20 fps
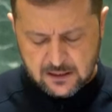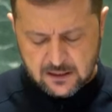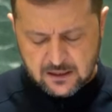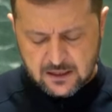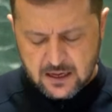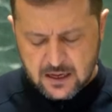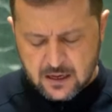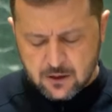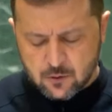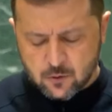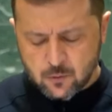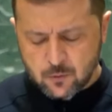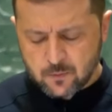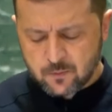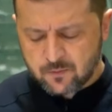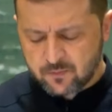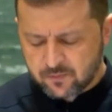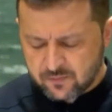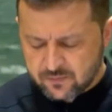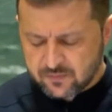Now,
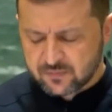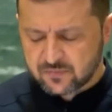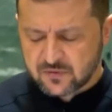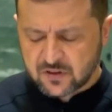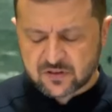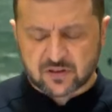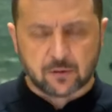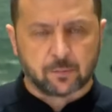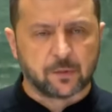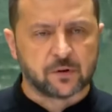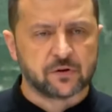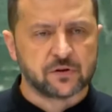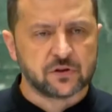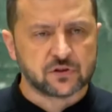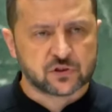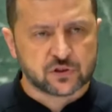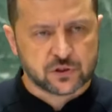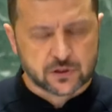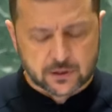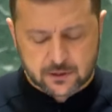the
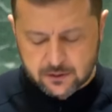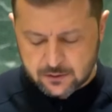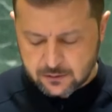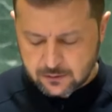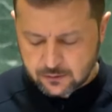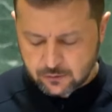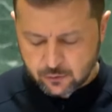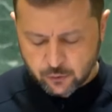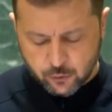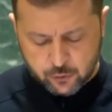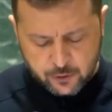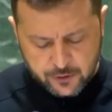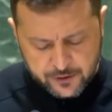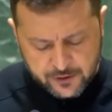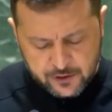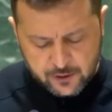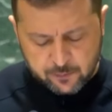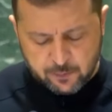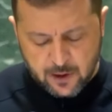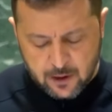Zaporizhia
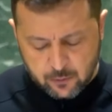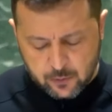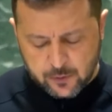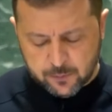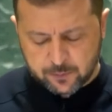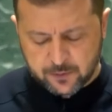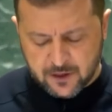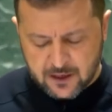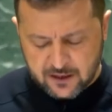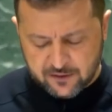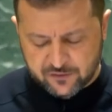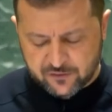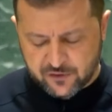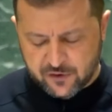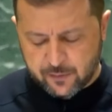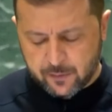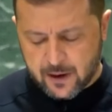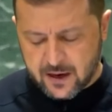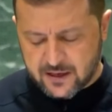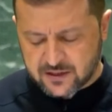nuclear power plant
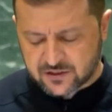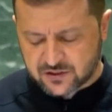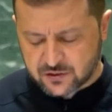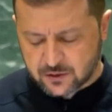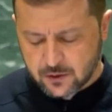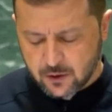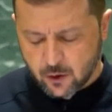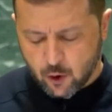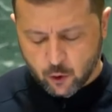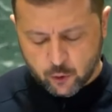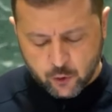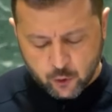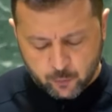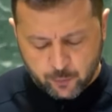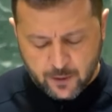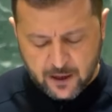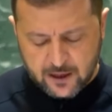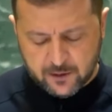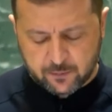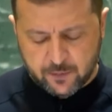remains
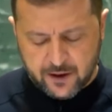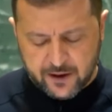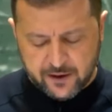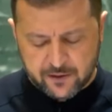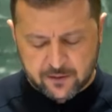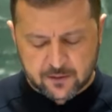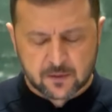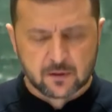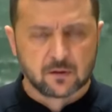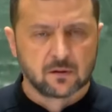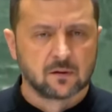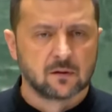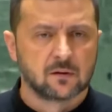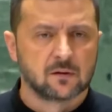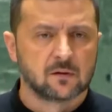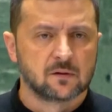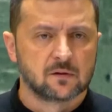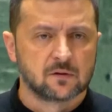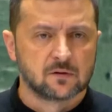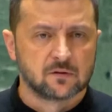occupied by
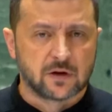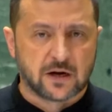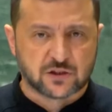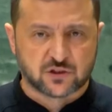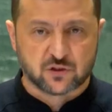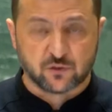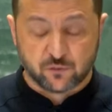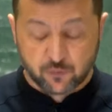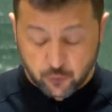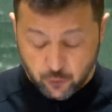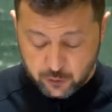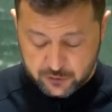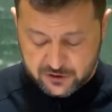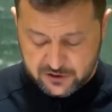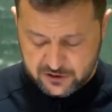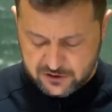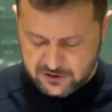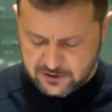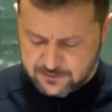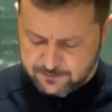Russian
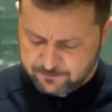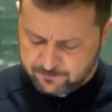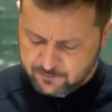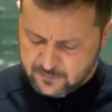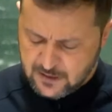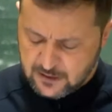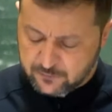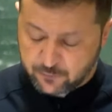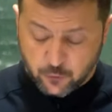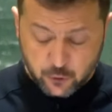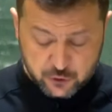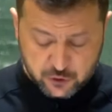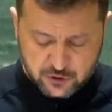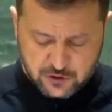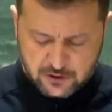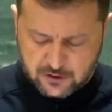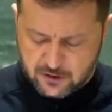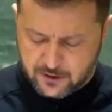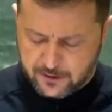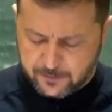forces,
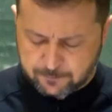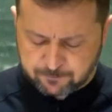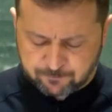unfortunately,